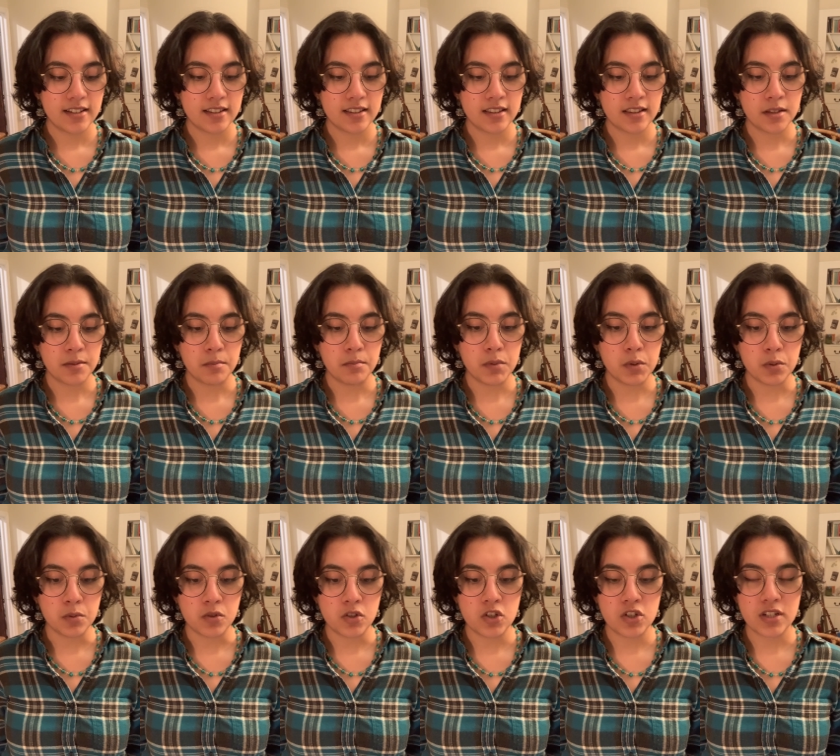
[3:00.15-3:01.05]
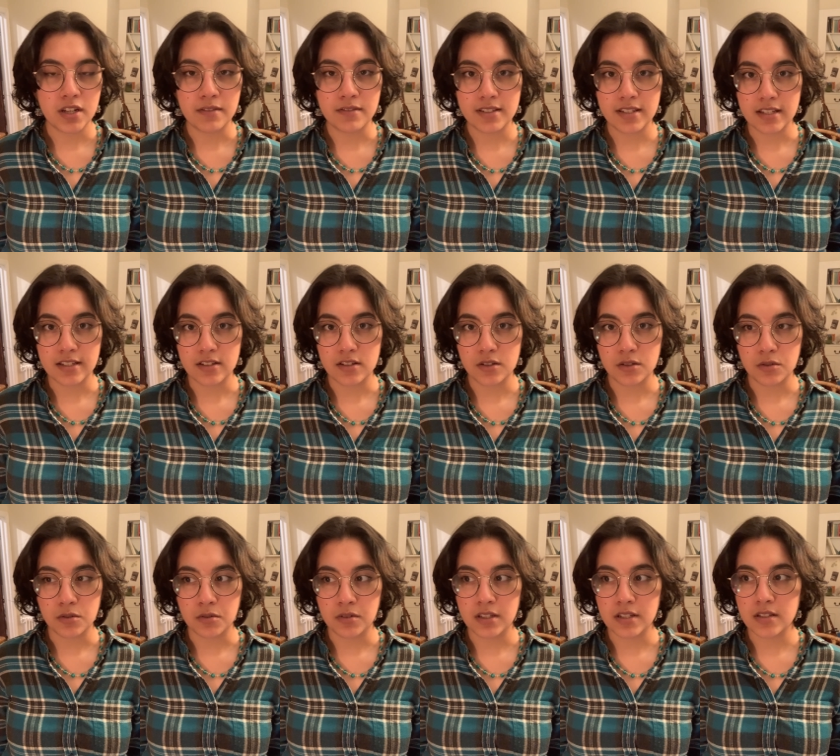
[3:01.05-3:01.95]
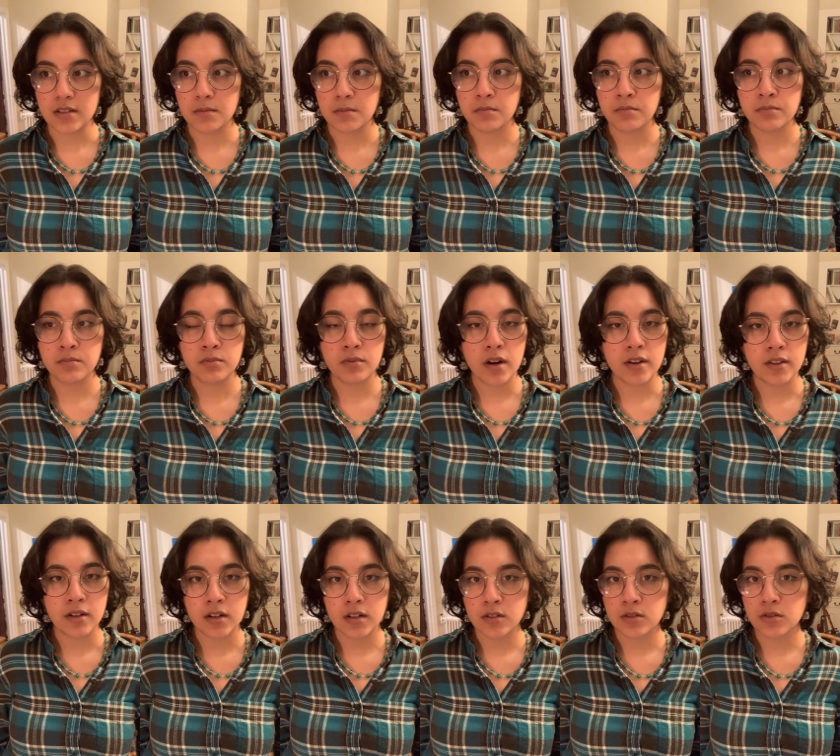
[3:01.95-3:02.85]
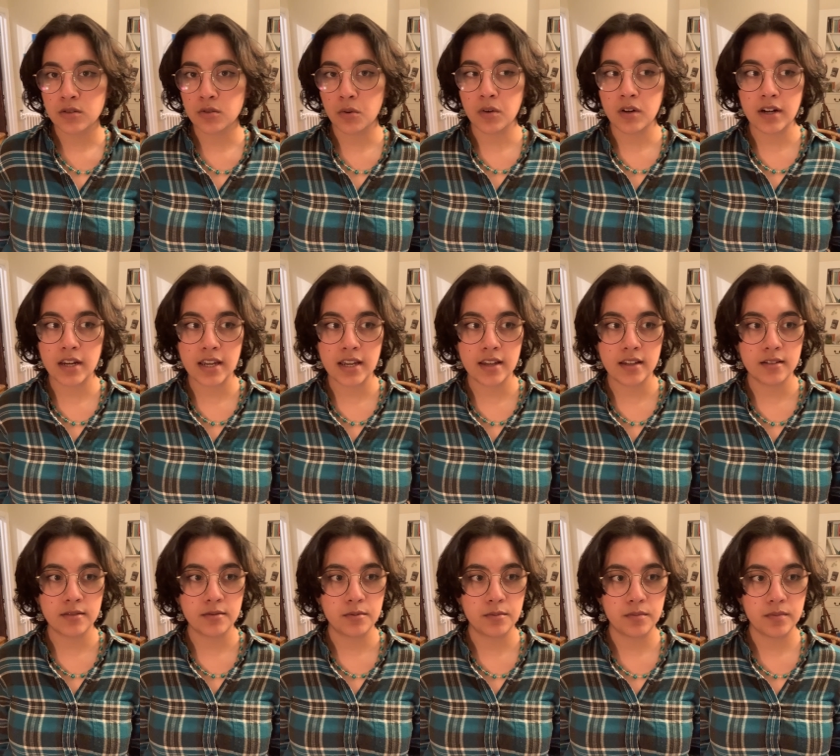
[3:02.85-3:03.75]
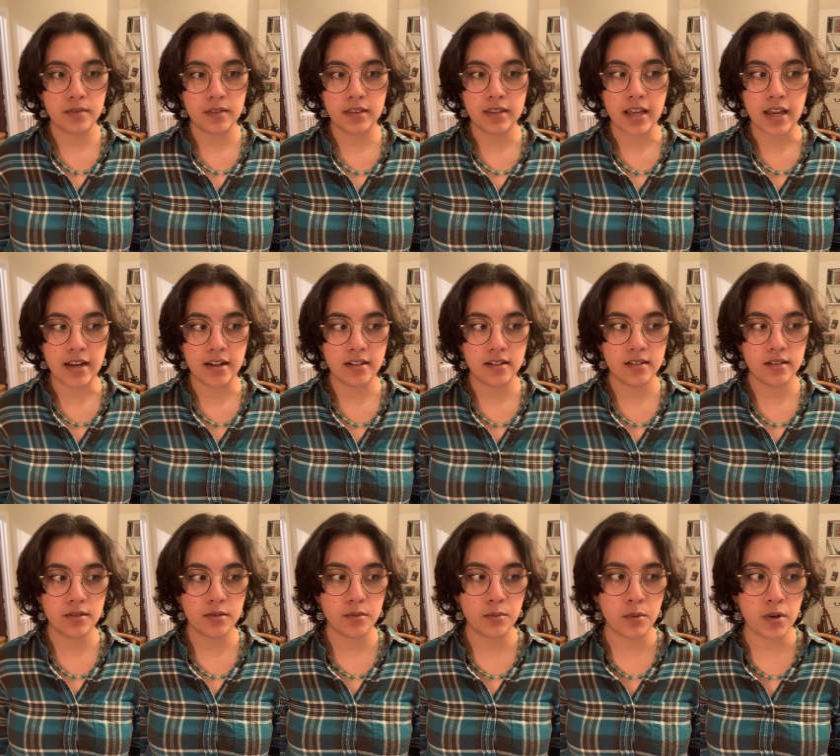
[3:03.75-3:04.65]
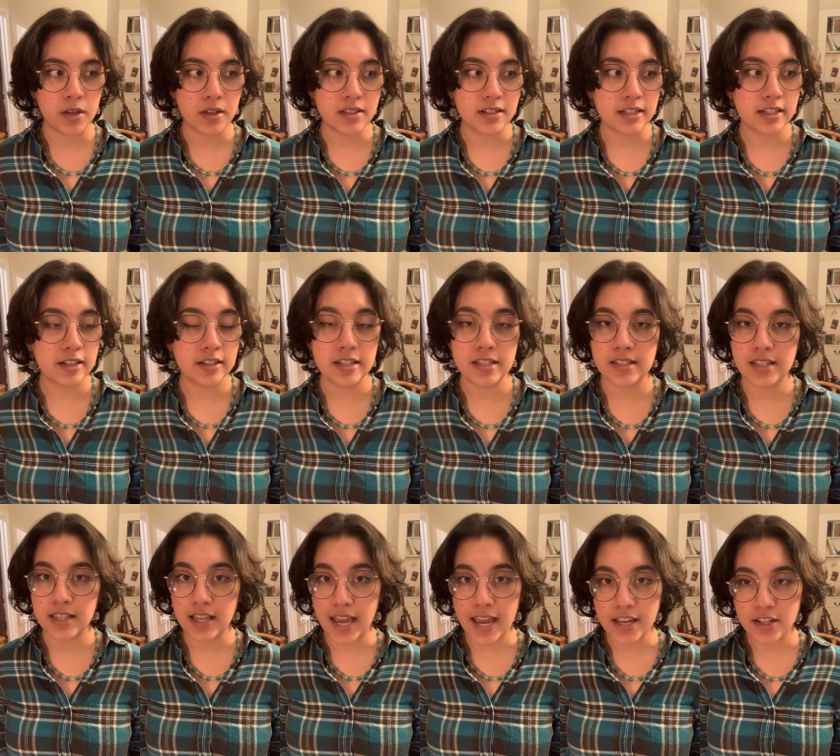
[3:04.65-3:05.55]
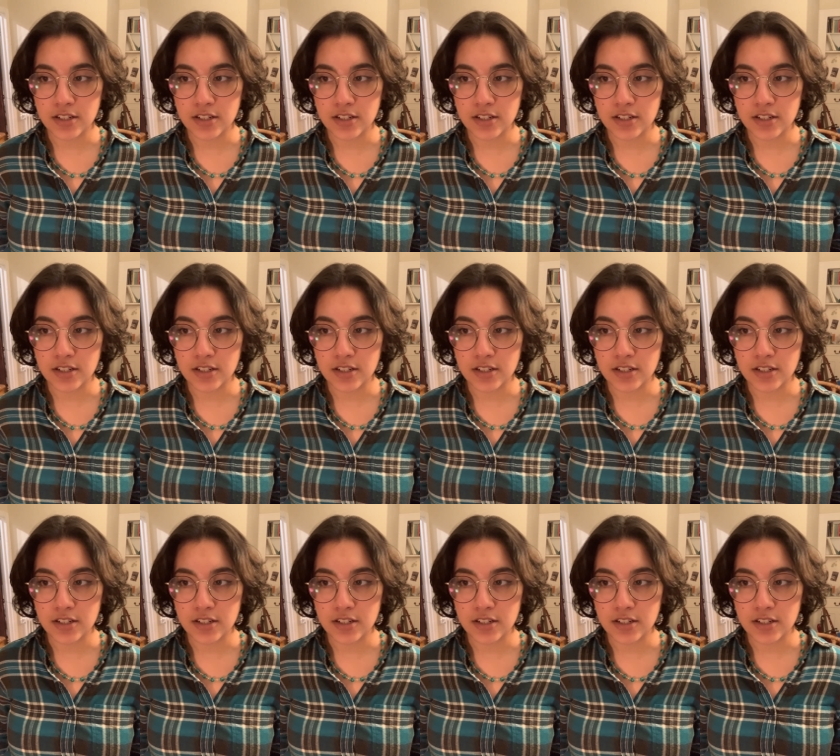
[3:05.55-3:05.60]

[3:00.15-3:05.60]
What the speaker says: the mood shifts into this brother story where you can clearly see the age